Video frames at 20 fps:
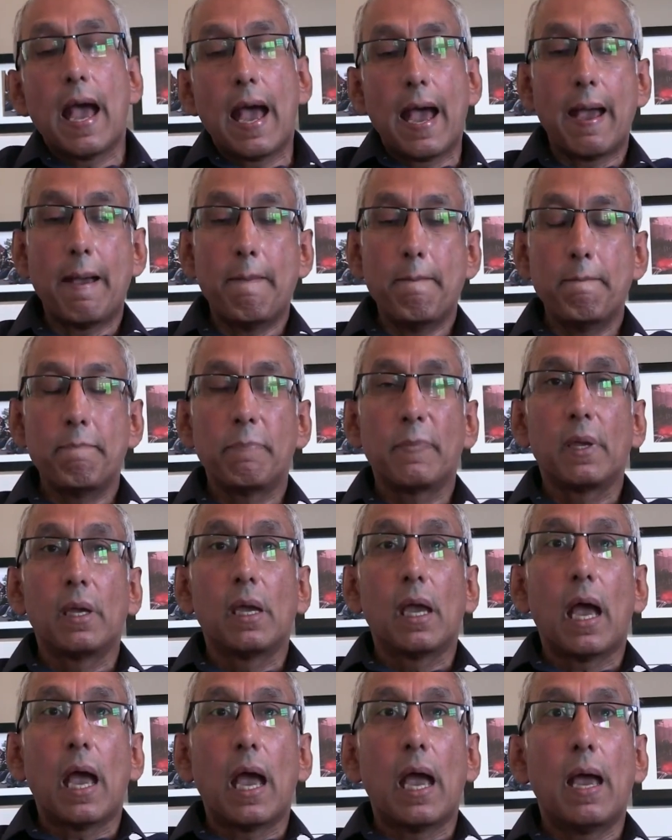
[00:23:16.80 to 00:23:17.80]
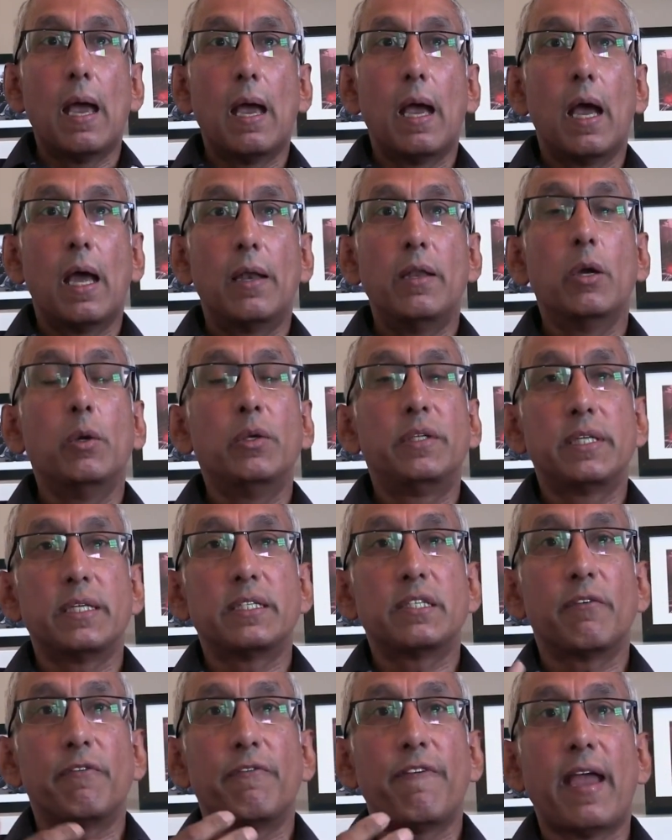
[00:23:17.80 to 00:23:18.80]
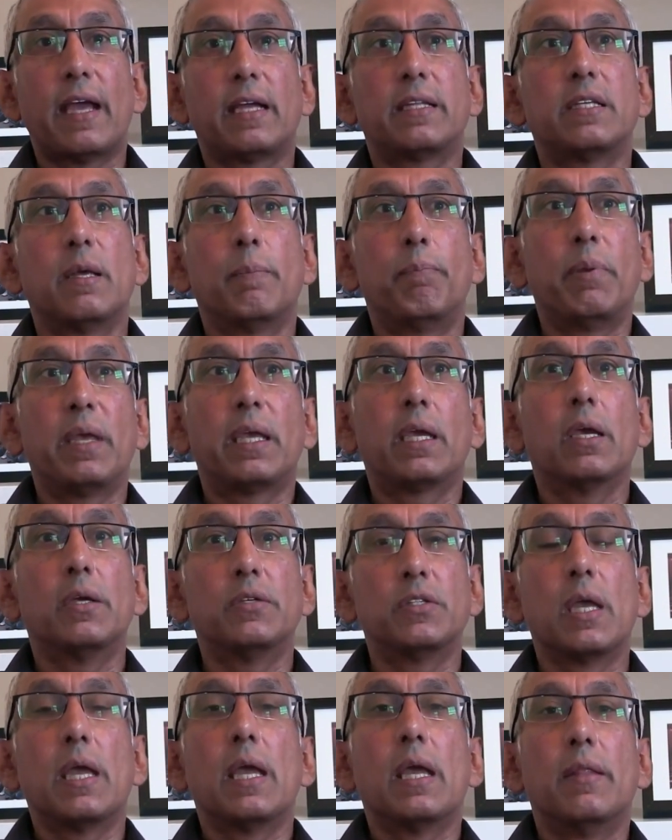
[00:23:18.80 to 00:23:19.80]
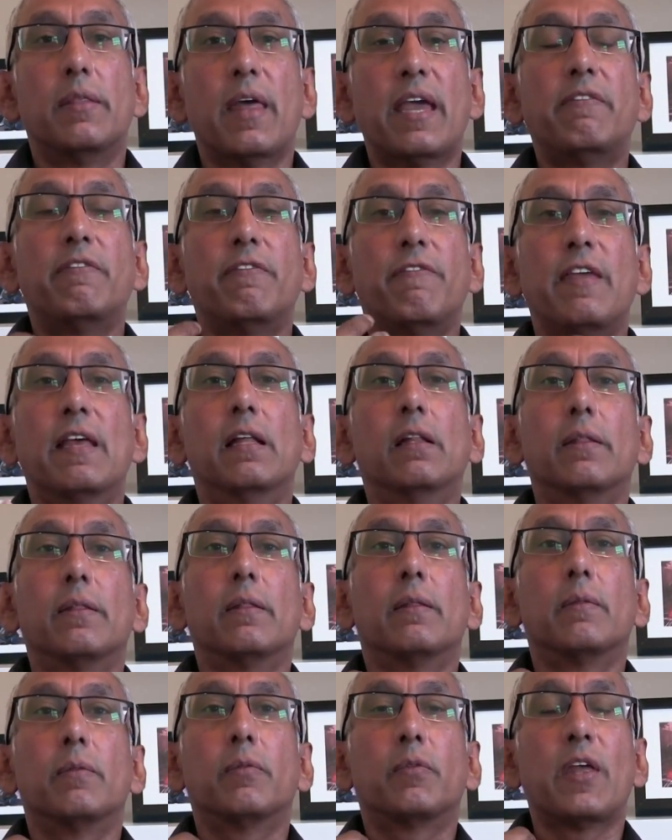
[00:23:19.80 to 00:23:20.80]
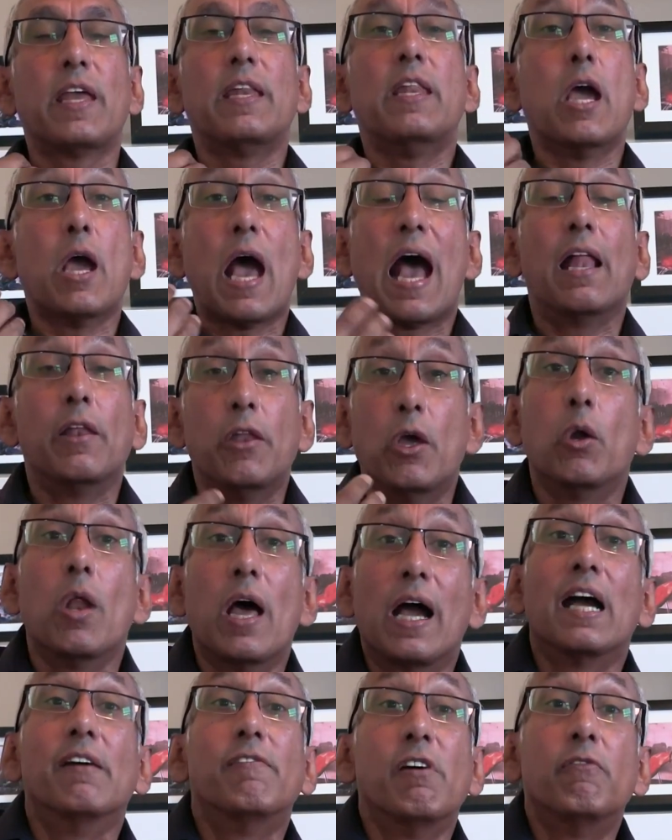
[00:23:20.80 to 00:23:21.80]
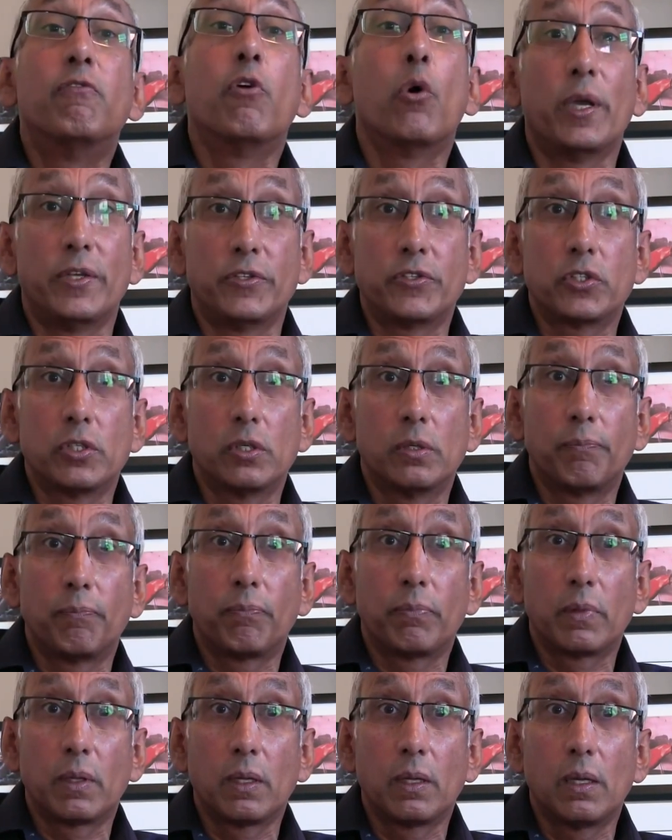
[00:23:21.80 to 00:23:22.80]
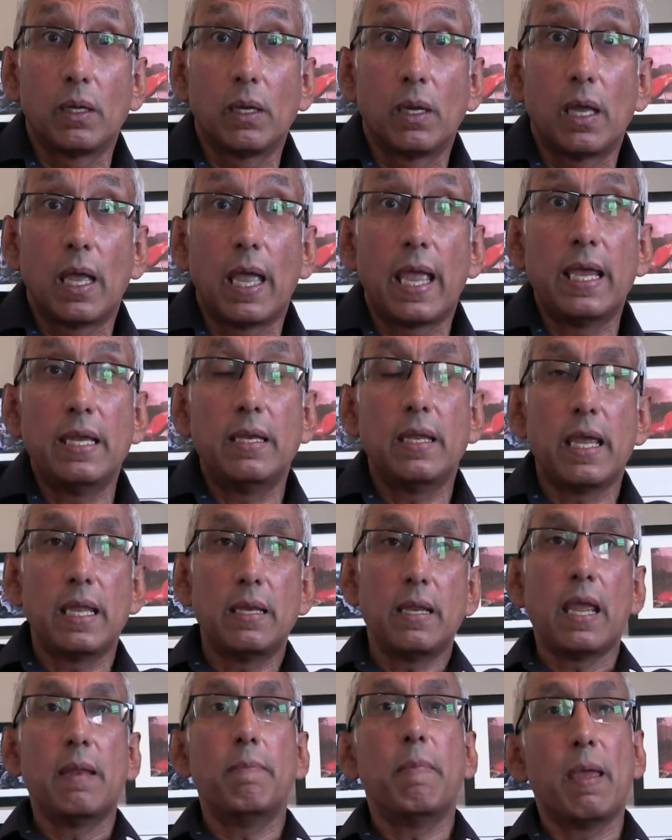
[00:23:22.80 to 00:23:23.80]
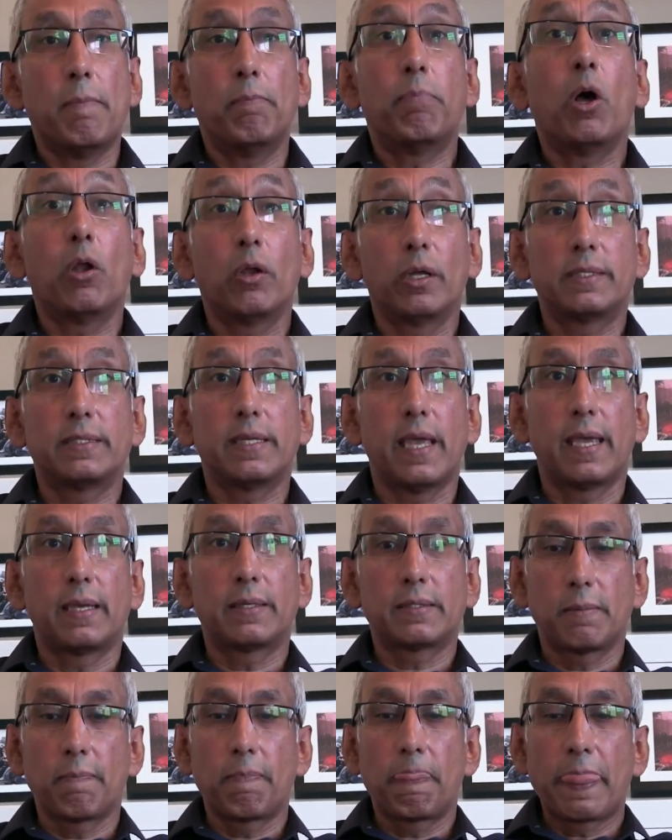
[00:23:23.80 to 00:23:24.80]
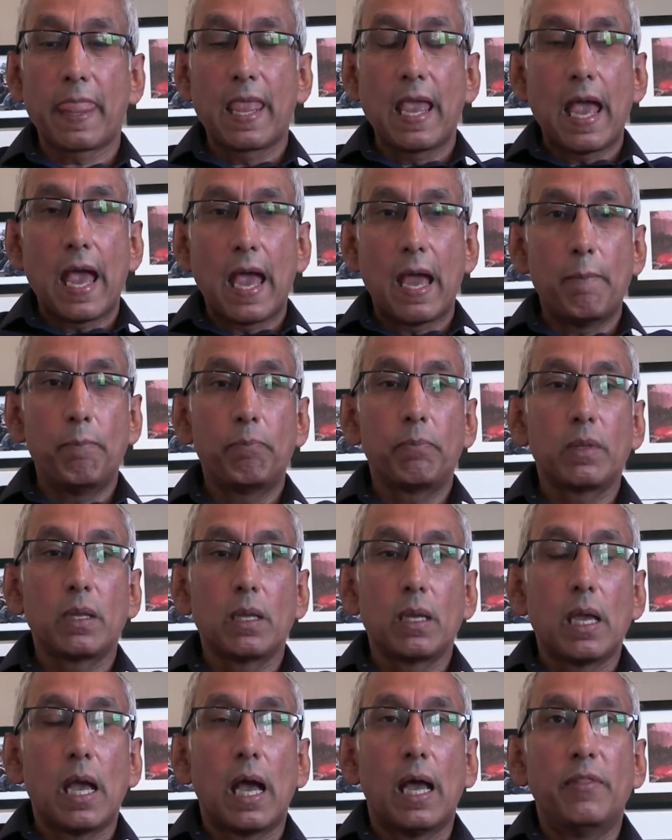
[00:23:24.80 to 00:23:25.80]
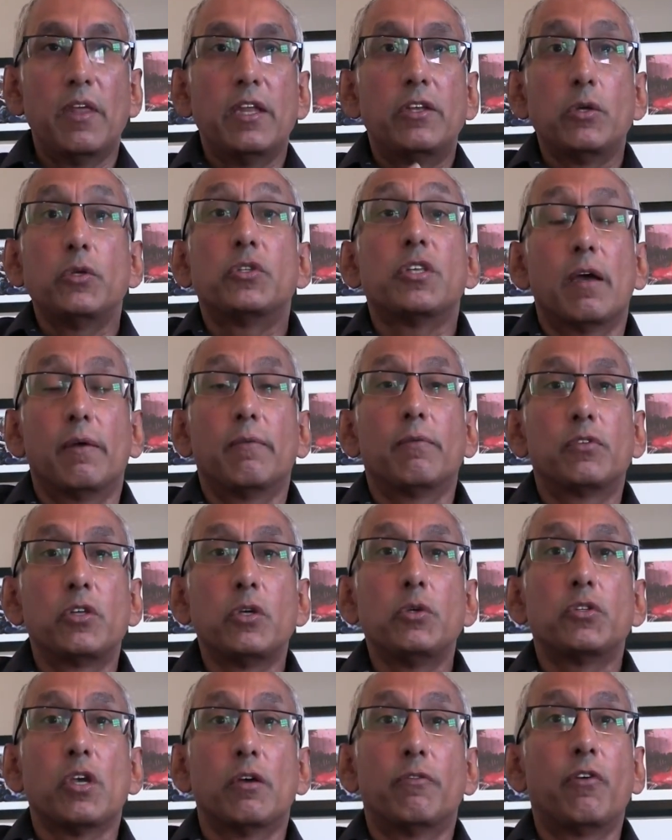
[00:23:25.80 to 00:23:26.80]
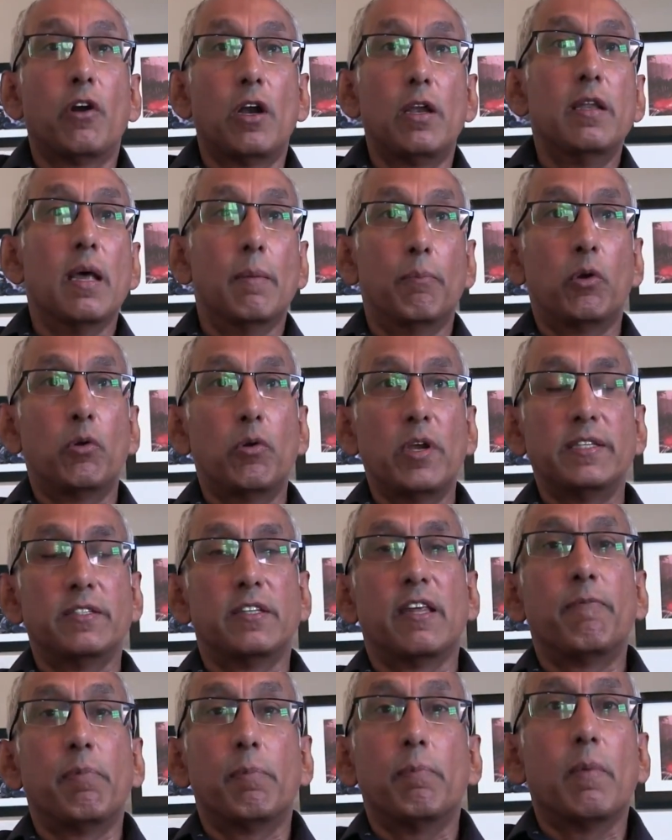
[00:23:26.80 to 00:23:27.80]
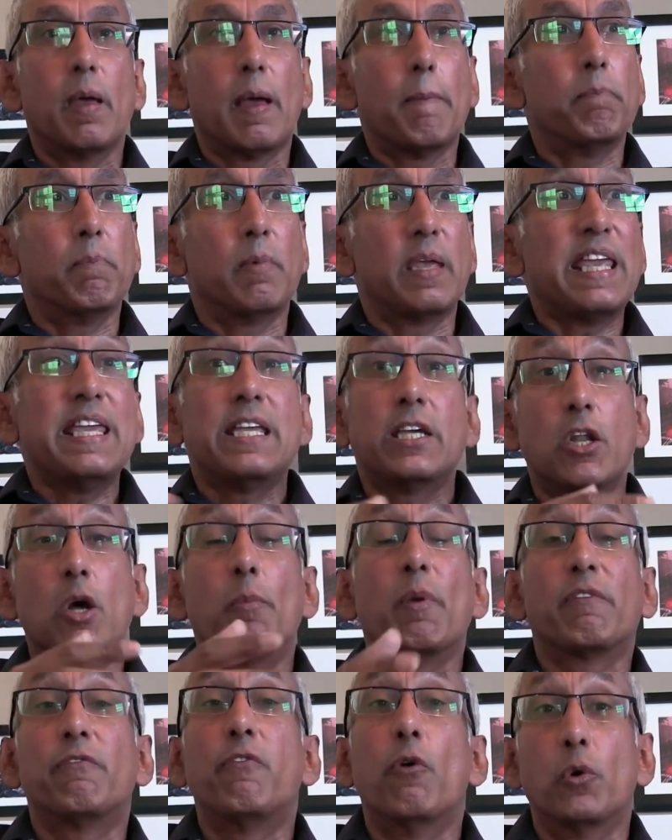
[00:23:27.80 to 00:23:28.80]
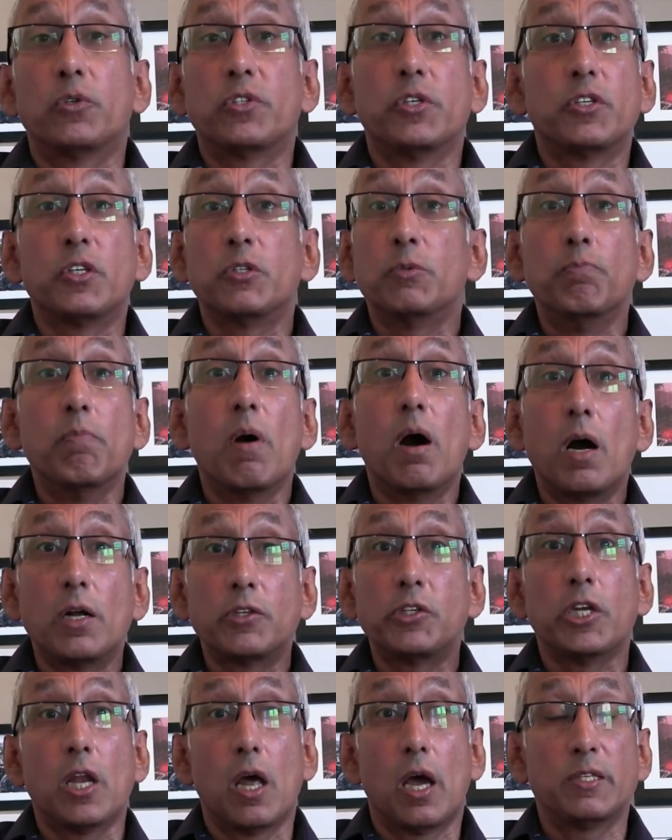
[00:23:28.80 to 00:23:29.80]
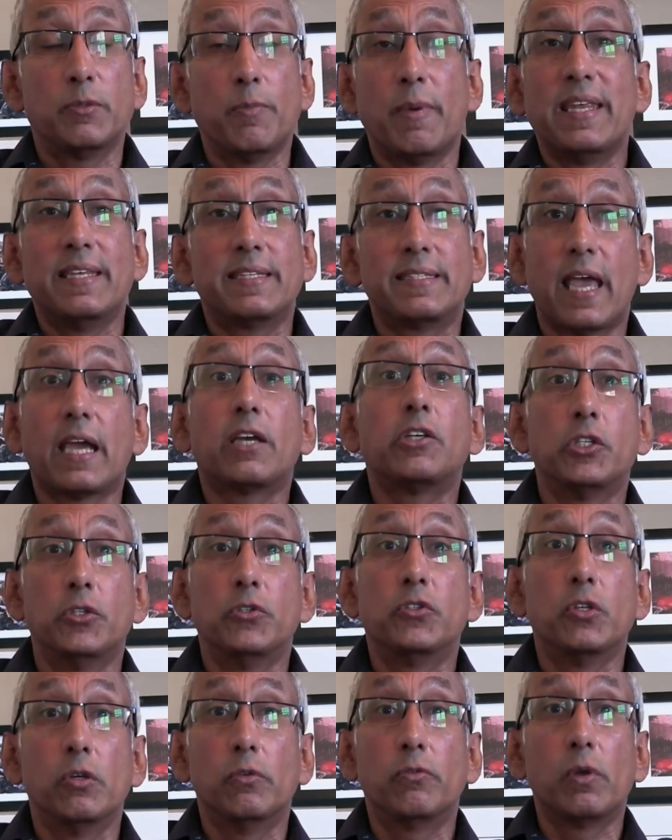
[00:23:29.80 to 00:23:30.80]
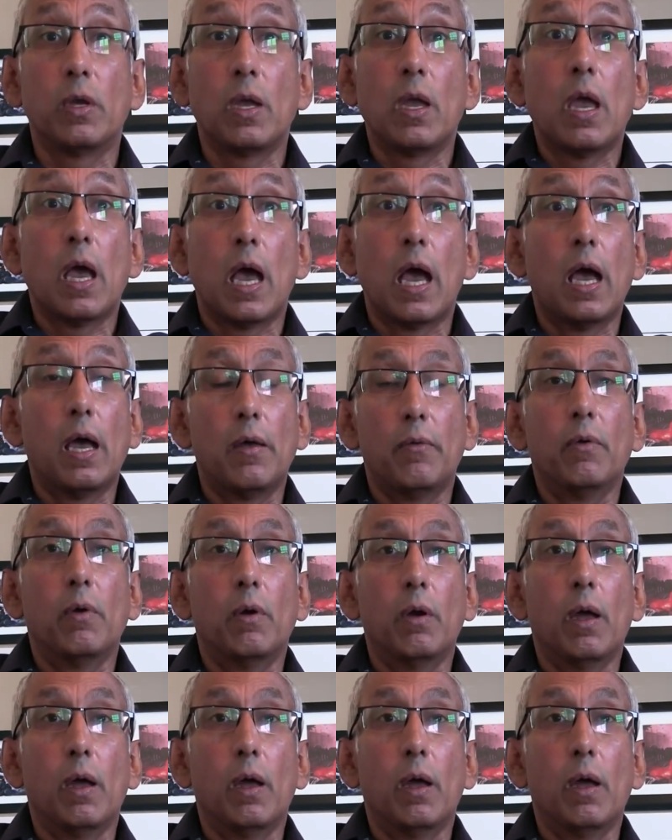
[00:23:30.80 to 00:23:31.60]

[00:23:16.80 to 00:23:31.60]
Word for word: um, uh, and who are disaffected because they feel they no, no longer have a voice In, in, in politics. Um, and they do so, do so for a number of reasons. Economic forces has marginalised many sections of uh, uh,